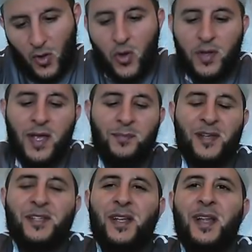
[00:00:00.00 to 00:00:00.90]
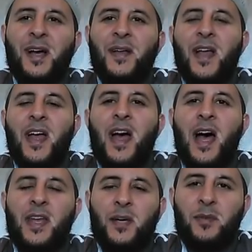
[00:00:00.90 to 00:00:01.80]
Okay, mashallah.
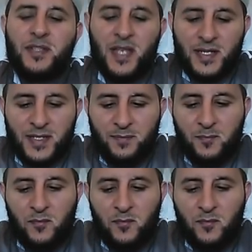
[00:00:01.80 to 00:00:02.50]
Ayah number six.